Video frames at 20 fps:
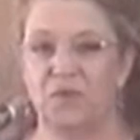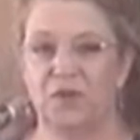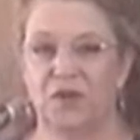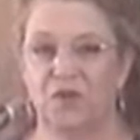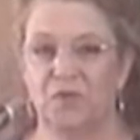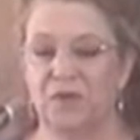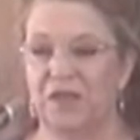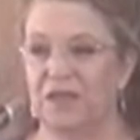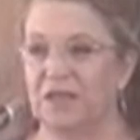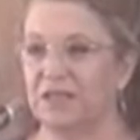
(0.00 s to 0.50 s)
know what
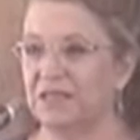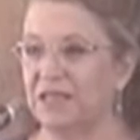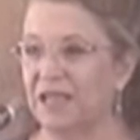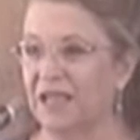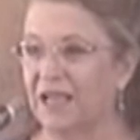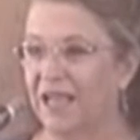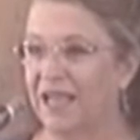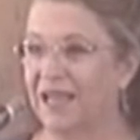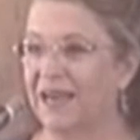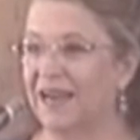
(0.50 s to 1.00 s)
it was,
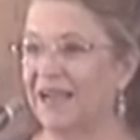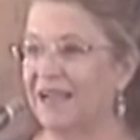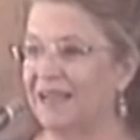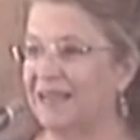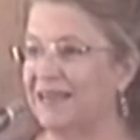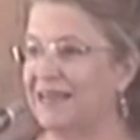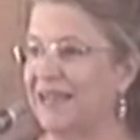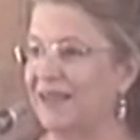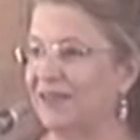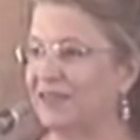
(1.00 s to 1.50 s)
and I
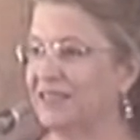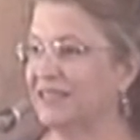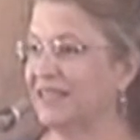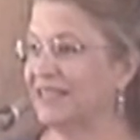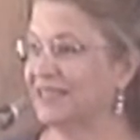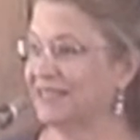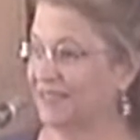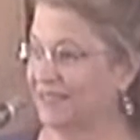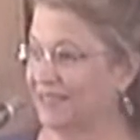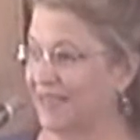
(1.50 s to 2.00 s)
announced,
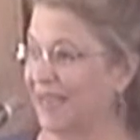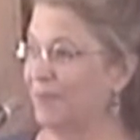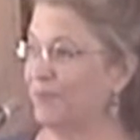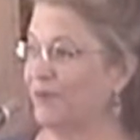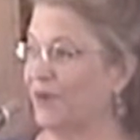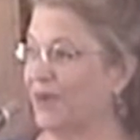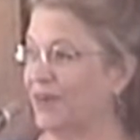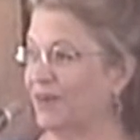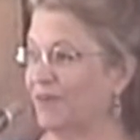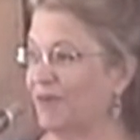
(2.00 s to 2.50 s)
it's a
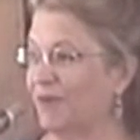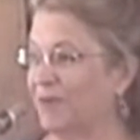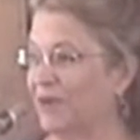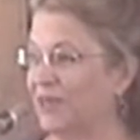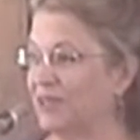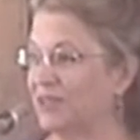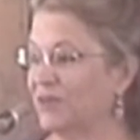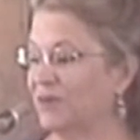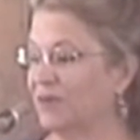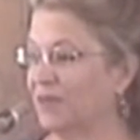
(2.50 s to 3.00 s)
typewriter
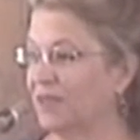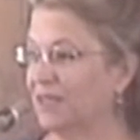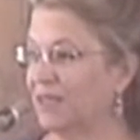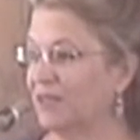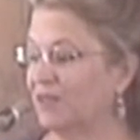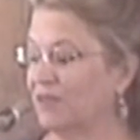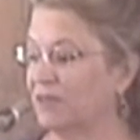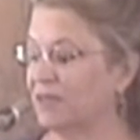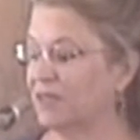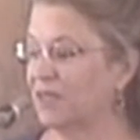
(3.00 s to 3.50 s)
eraser. And
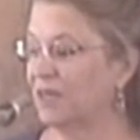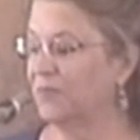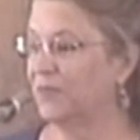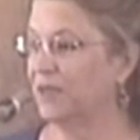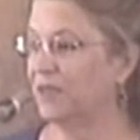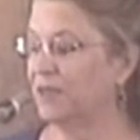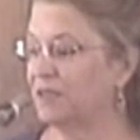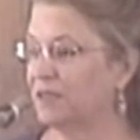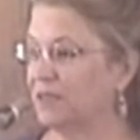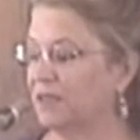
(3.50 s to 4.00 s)
they looked at
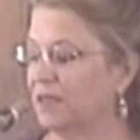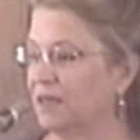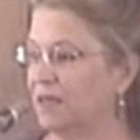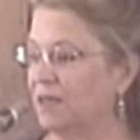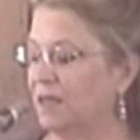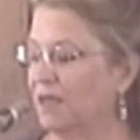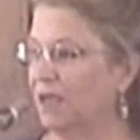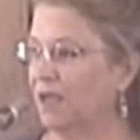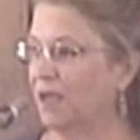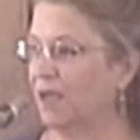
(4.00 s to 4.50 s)
me and
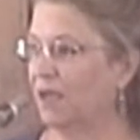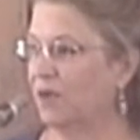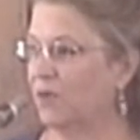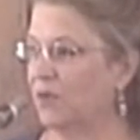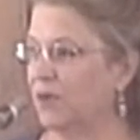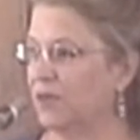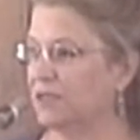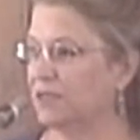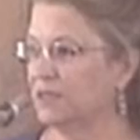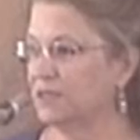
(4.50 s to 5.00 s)
said,
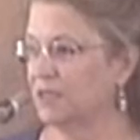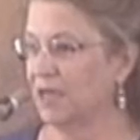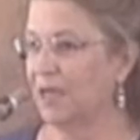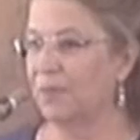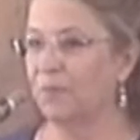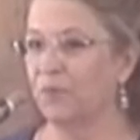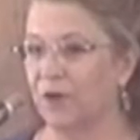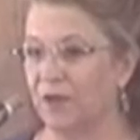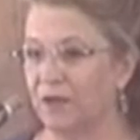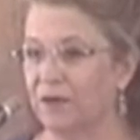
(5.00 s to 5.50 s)
what's a
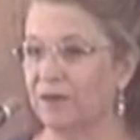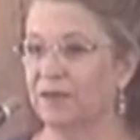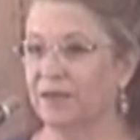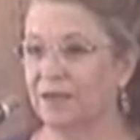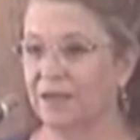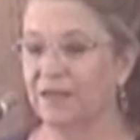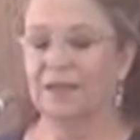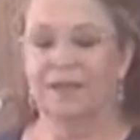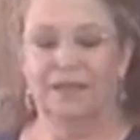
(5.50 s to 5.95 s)
typewriter?